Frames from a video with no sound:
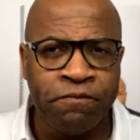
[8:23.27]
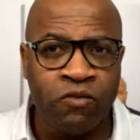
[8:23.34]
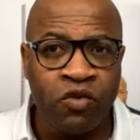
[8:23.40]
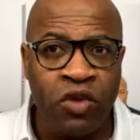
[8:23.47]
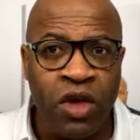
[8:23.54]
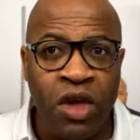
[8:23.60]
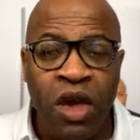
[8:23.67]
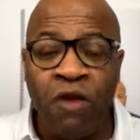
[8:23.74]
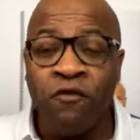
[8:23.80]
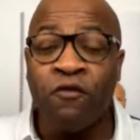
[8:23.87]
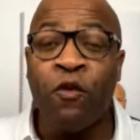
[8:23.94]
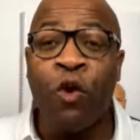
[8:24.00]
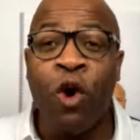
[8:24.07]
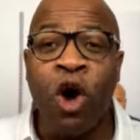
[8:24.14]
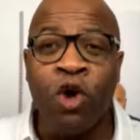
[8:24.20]

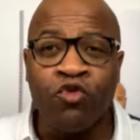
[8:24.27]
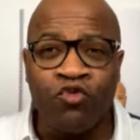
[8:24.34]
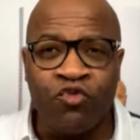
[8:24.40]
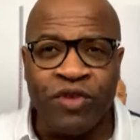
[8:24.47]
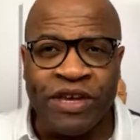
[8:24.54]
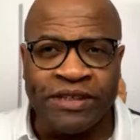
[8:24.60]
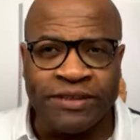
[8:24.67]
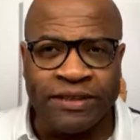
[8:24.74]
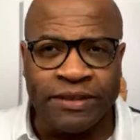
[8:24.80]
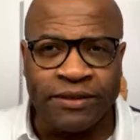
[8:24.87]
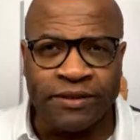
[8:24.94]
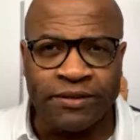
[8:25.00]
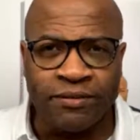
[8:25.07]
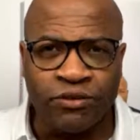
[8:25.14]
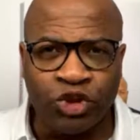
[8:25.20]
for a reason.
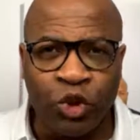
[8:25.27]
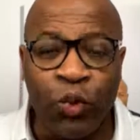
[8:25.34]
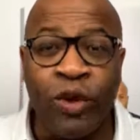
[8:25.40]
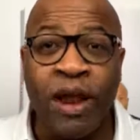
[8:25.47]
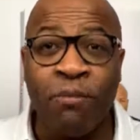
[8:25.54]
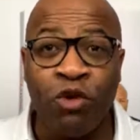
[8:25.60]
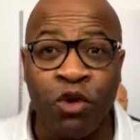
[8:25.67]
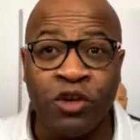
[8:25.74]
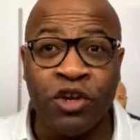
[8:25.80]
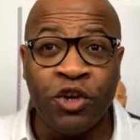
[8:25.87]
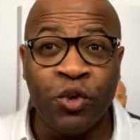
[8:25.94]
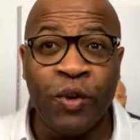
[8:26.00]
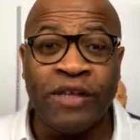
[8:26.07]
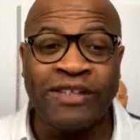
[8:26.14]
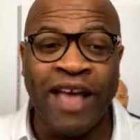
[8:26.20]
So what I'm going to
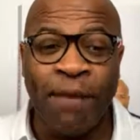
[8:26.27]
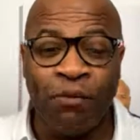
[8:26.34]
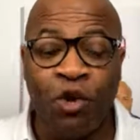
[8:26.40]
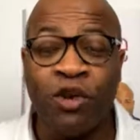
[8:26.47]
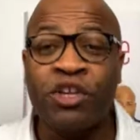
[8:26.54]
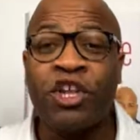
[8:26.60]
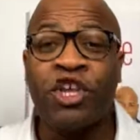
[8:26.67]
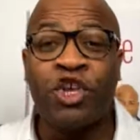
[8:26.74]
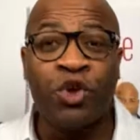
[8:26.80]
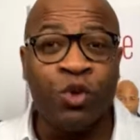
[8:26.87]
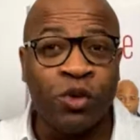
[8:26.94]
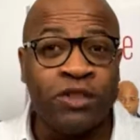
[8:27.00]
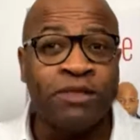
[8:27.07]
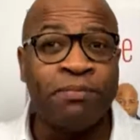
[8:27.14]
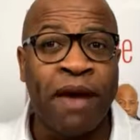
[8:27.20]
do is I'm going to
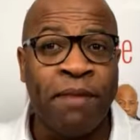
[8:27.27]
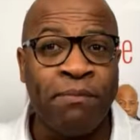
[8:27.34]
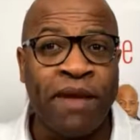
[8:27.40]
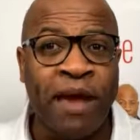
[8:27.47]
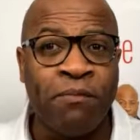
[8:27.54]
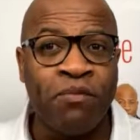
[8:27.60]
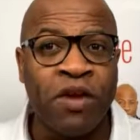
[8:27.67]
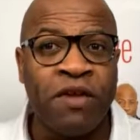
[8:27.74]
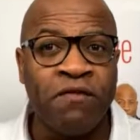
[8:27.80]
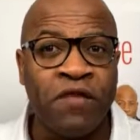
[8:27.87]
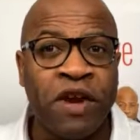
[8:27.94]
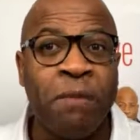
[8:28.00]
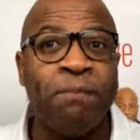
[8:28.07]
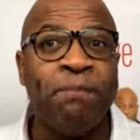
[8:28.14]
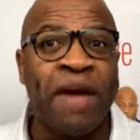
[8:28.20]
use my memory for
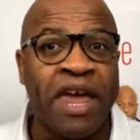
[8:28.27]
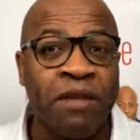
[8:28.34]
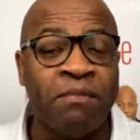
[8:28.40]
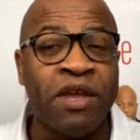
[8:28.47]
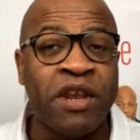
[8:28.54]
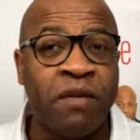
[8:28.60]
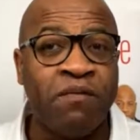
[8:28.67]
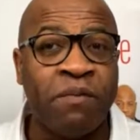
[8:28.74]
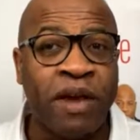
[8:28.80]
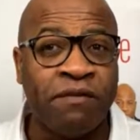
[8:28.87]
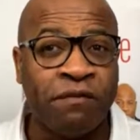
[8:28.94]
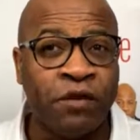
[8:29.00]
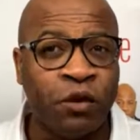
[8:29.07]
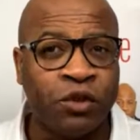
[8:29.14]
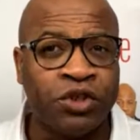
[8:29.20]
the betterment of my
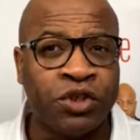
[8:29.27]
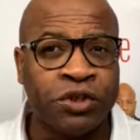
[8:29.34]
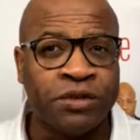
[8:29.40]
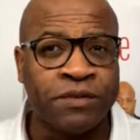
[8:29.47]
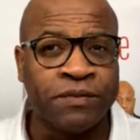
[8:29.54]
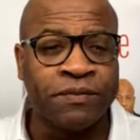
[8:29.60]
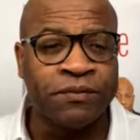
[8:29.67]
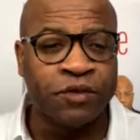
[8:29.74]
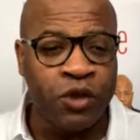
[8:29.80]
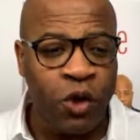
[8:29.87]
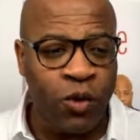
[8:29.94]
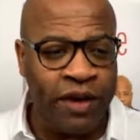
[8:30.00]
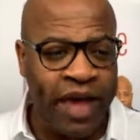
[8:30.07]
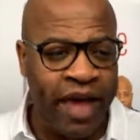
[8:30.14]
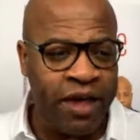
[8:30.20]
future.
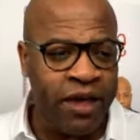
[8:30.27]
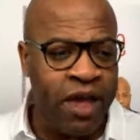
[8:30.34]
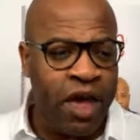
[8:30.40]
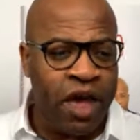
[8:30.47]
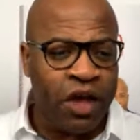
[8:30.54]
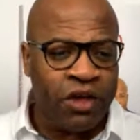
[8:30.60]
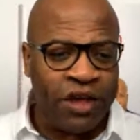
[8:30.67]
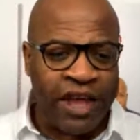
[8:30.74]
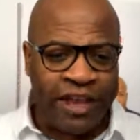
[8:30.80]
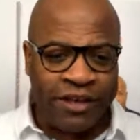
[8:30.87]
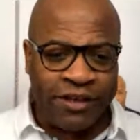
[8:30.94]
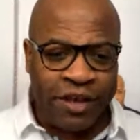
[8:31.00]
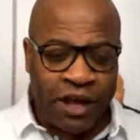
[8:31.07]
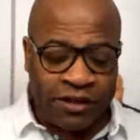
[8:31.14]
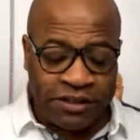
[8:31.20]
Okay? It
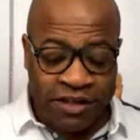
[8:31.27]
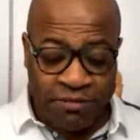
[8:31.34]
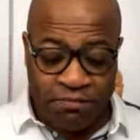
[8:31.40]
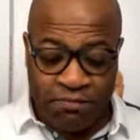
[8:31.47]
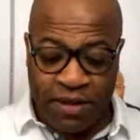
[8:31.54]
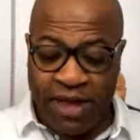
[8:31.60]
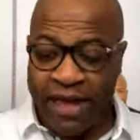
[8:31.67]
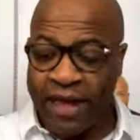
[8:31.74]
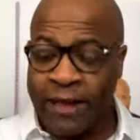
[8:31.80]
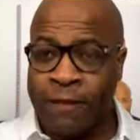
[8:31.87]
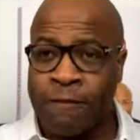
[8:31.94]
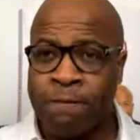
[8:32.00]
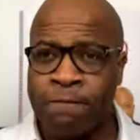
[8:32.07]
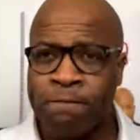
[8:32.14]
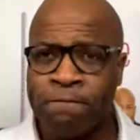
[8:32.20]
doesn't mean